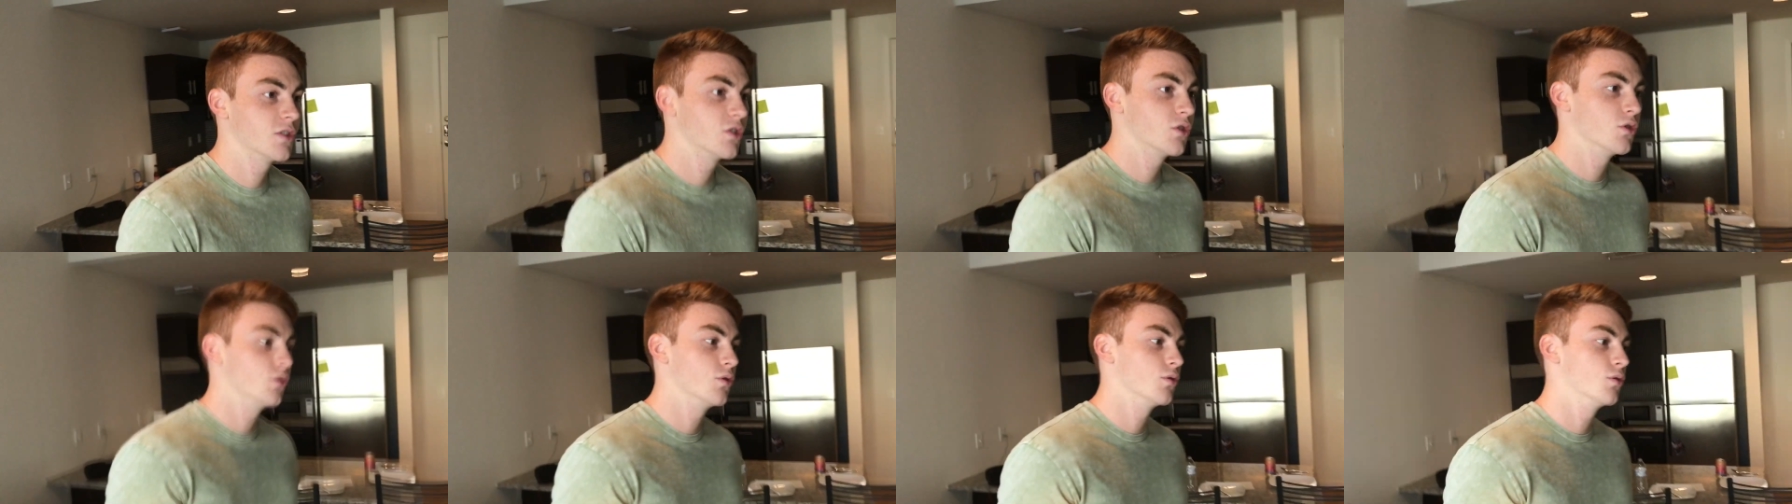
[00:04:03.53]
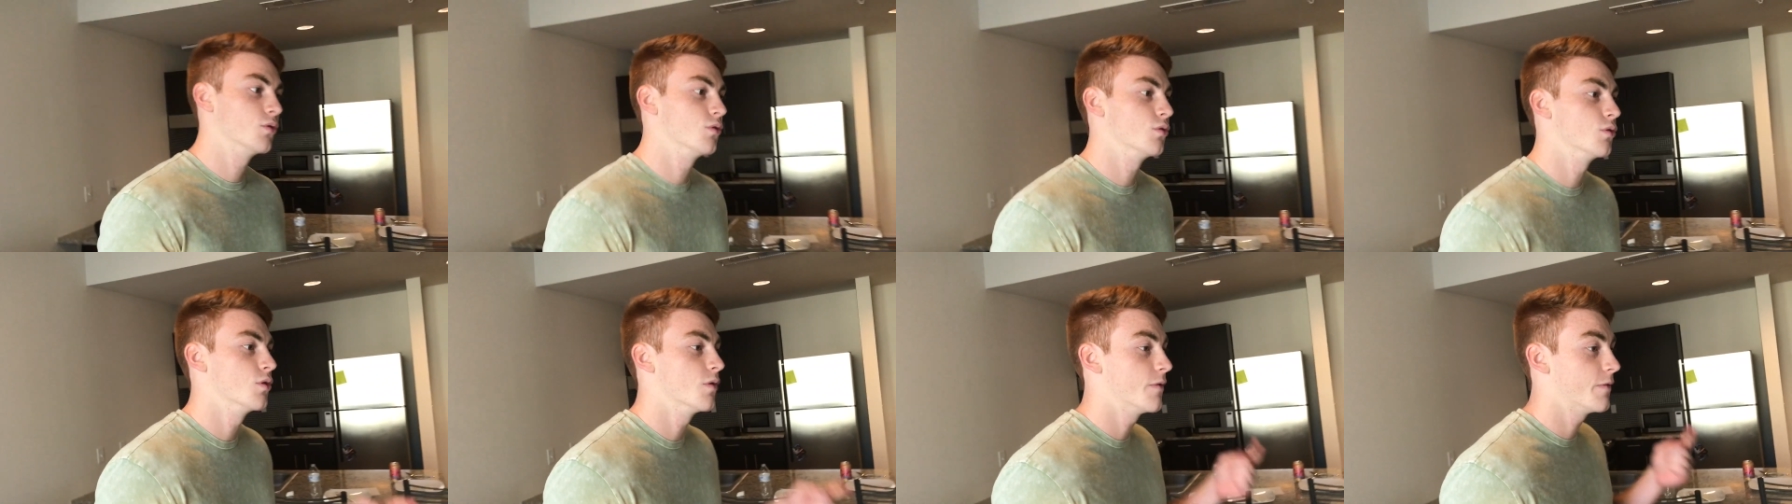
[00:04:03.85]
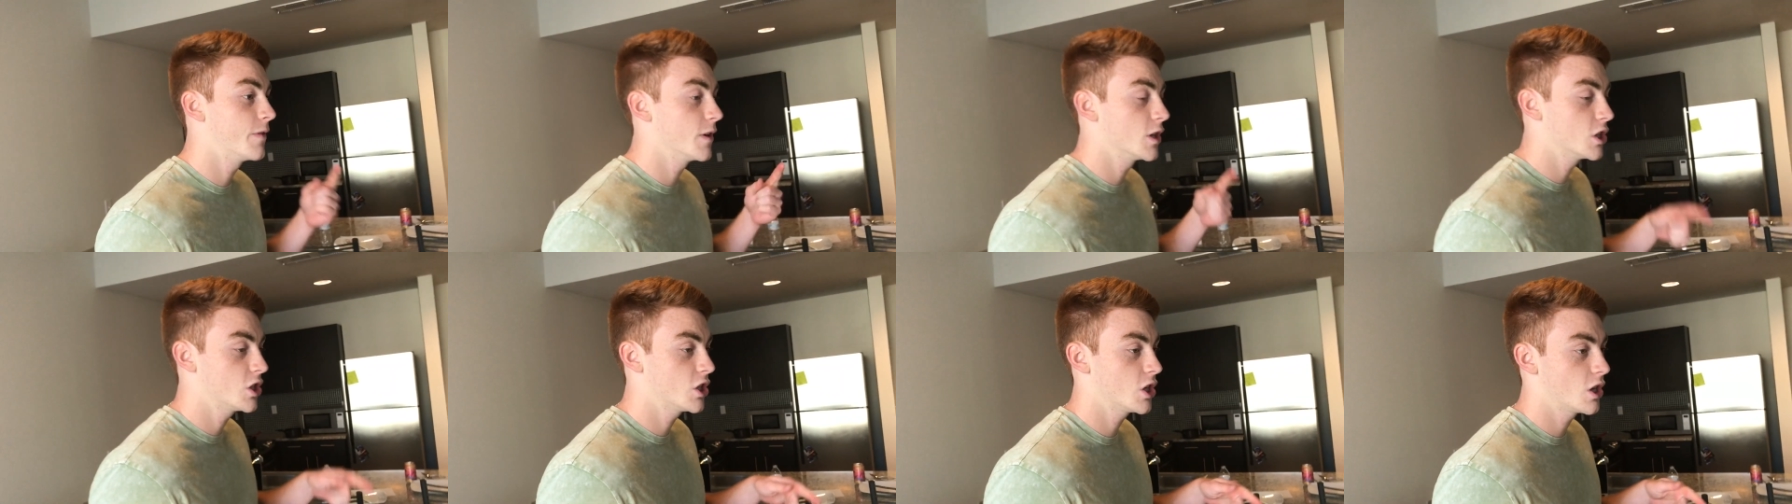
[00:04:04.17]
to
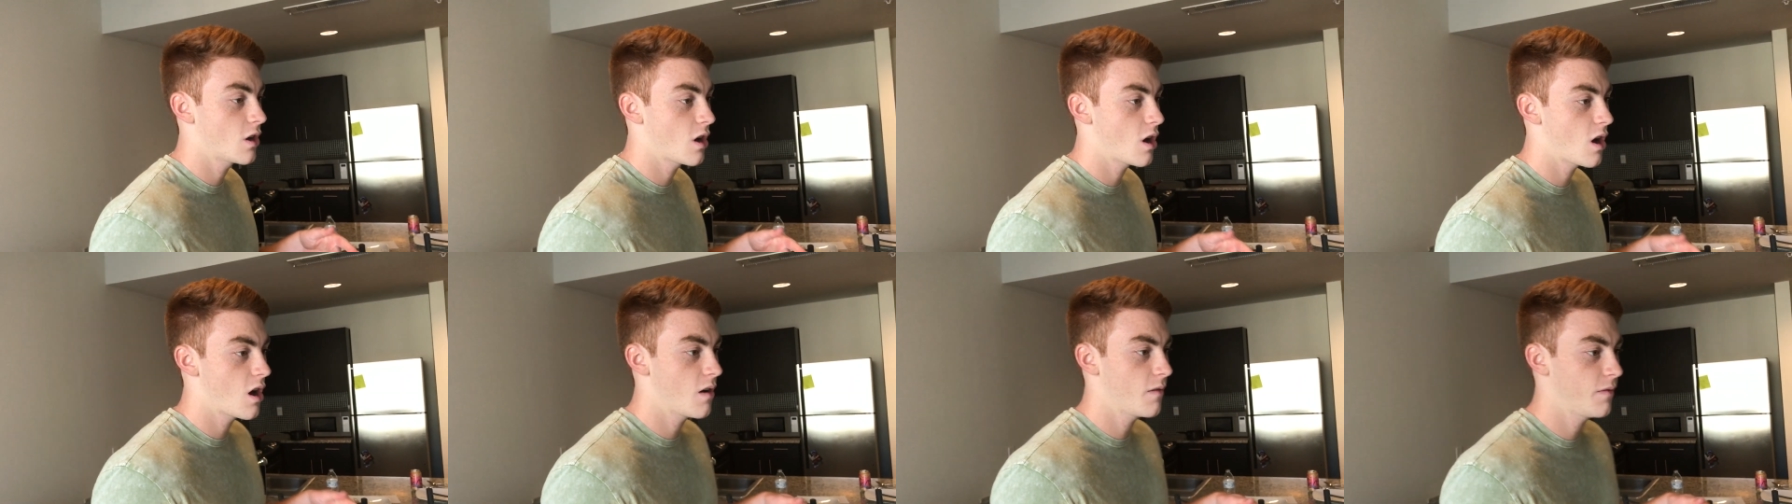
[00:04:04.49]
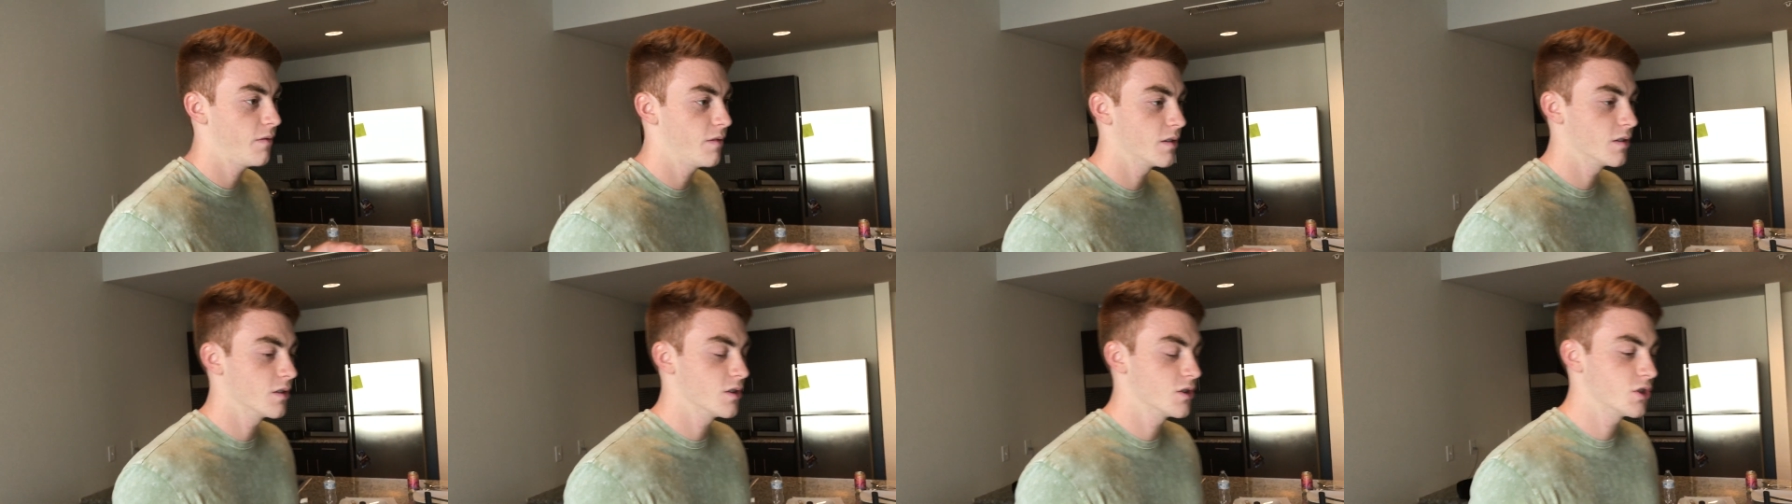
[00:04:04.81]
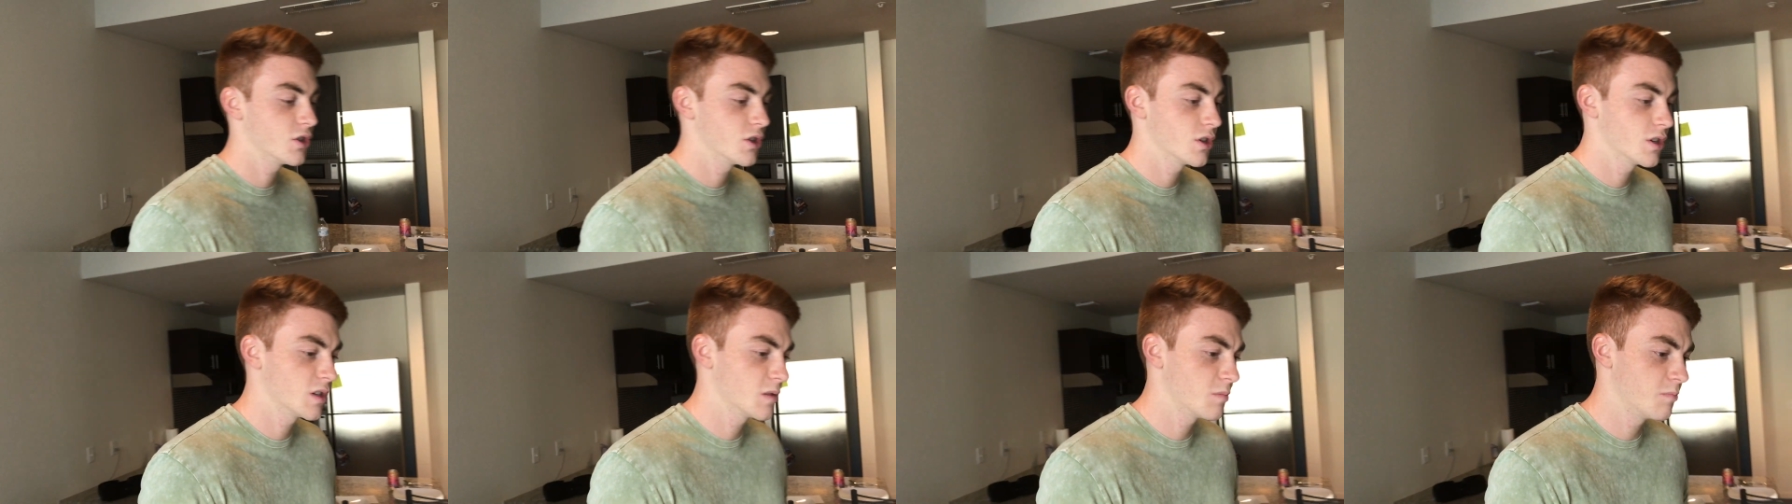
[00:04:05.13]
finish it off is
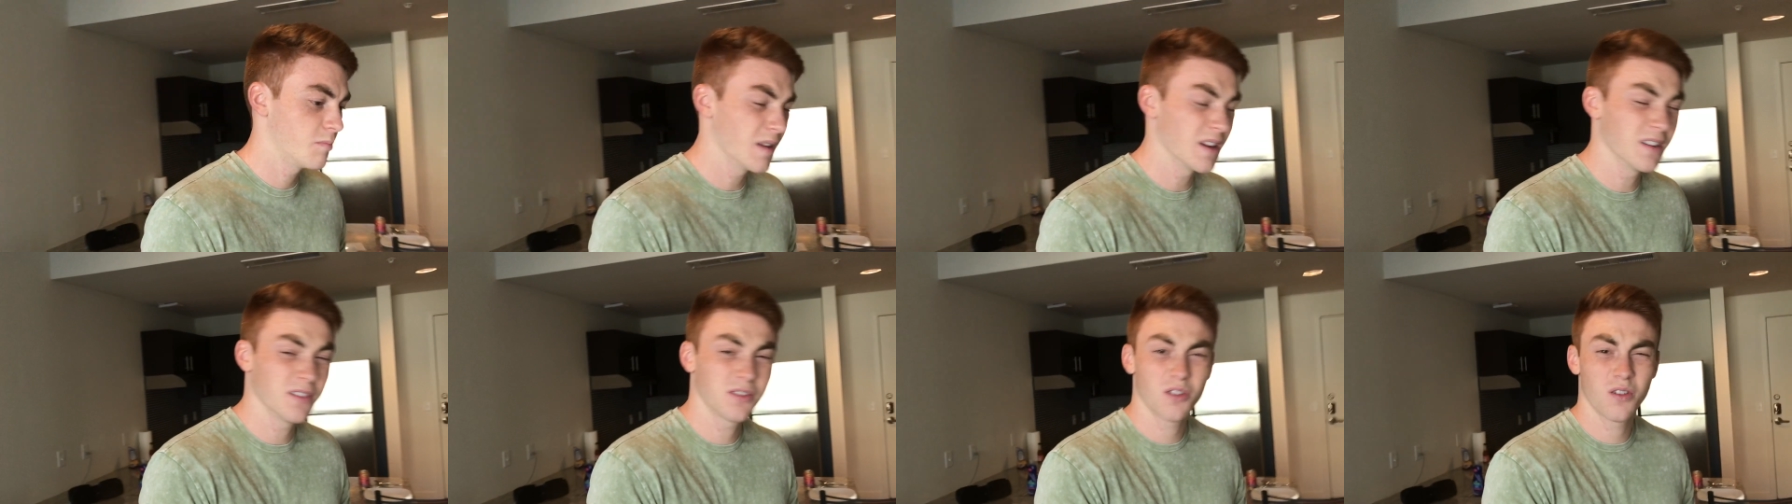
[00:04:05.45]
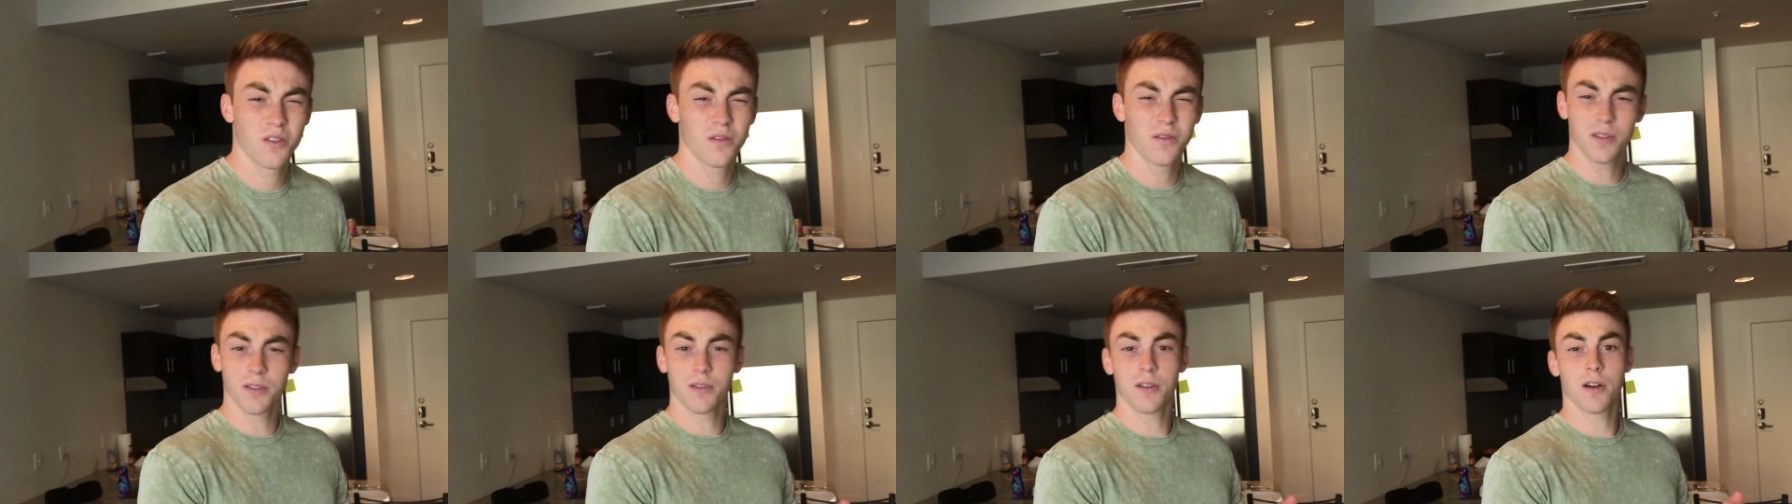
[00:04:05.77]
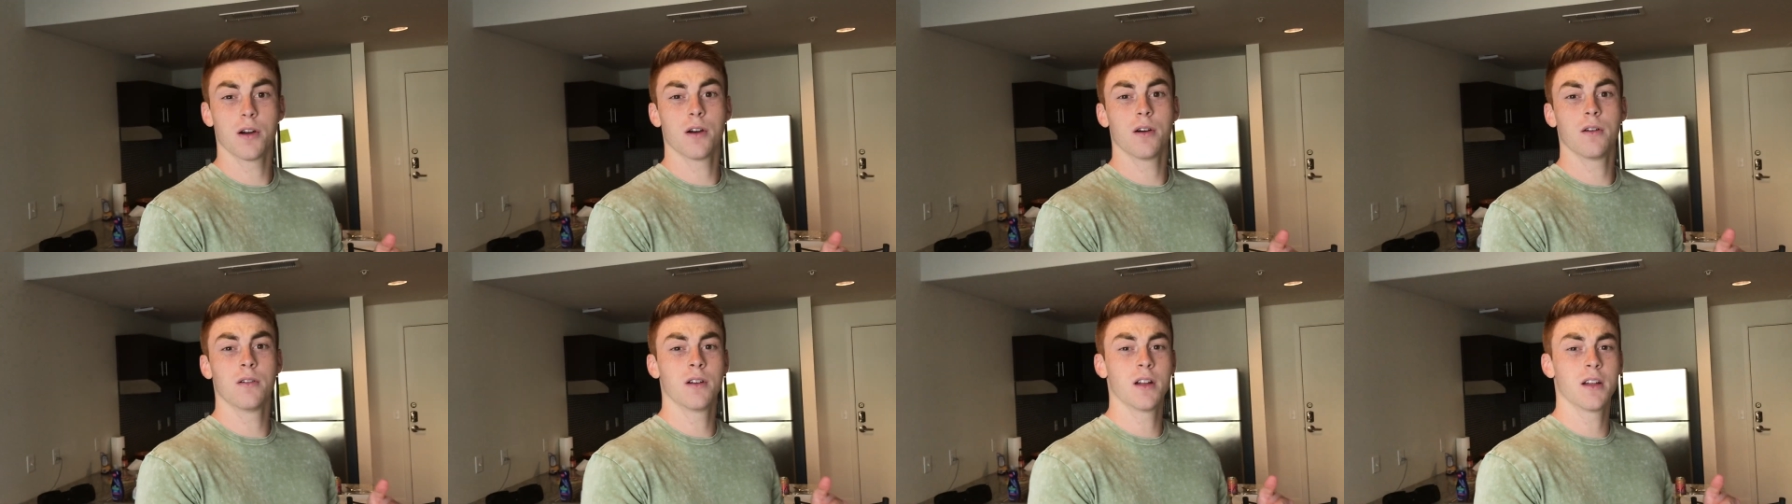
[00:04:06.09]
just bent over
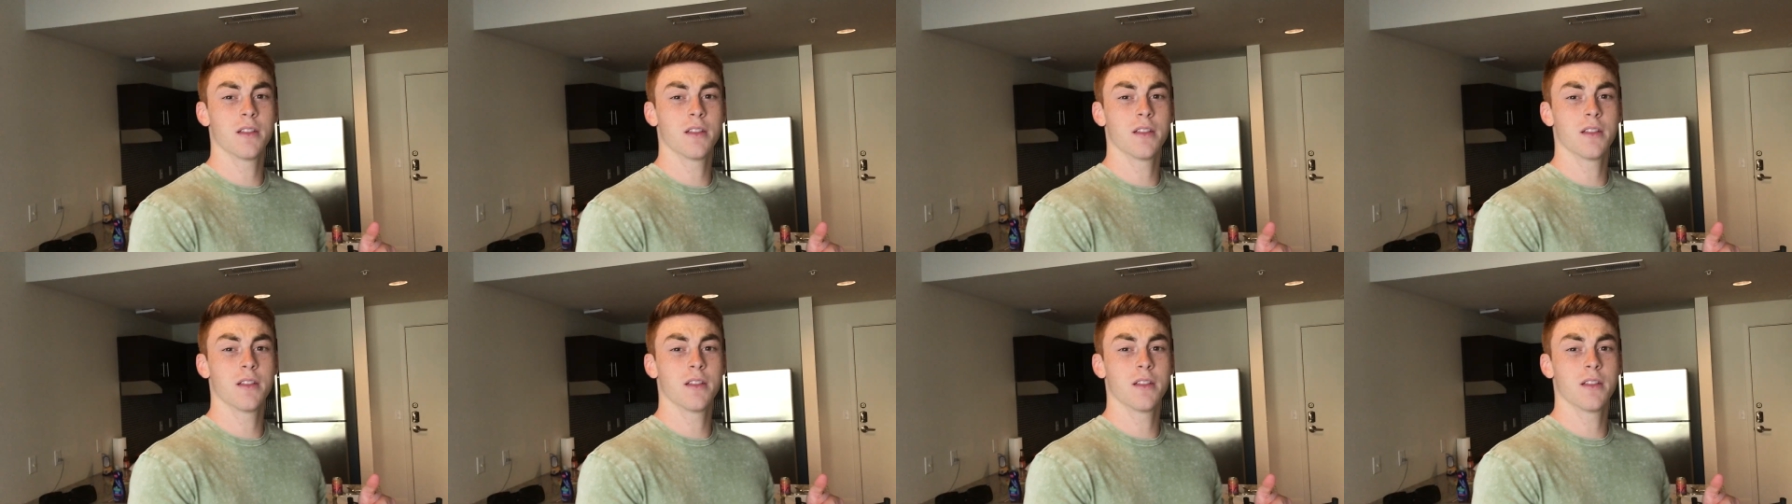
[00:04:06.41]
row,